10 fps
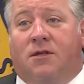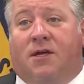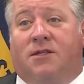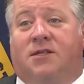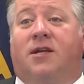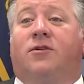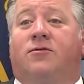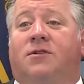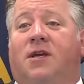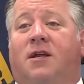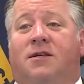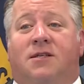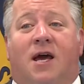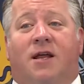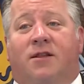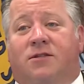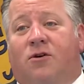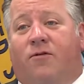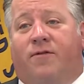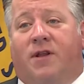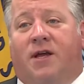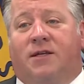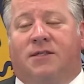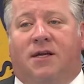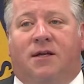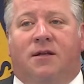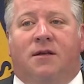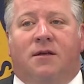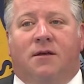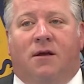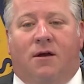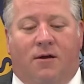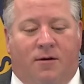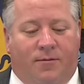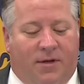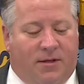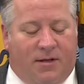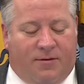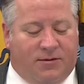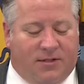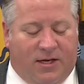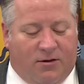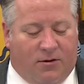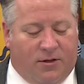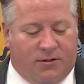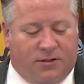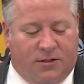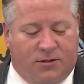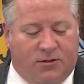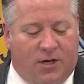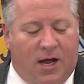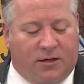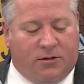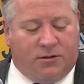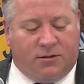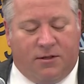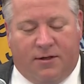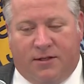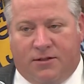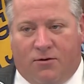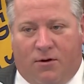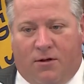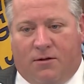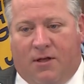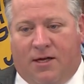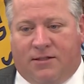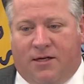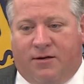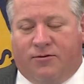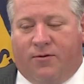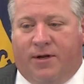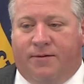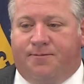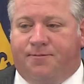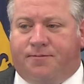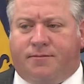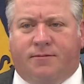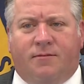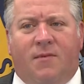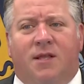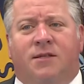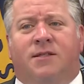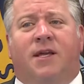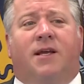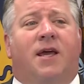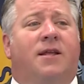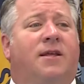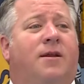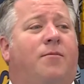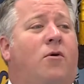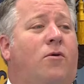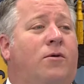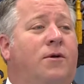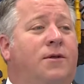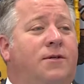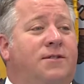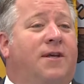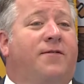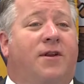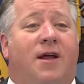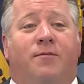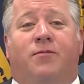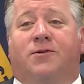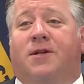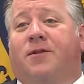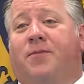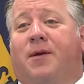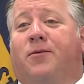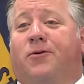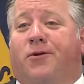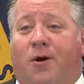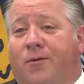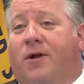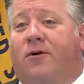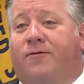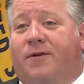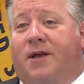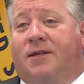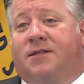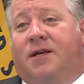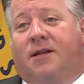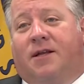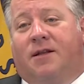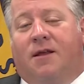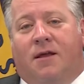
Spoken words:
continue to get us out of this COVID-19. And I was saying earlier to the two doctors, I saw last night, I was reading, CNN did a poll. 79% of the people are done with COVID-19, and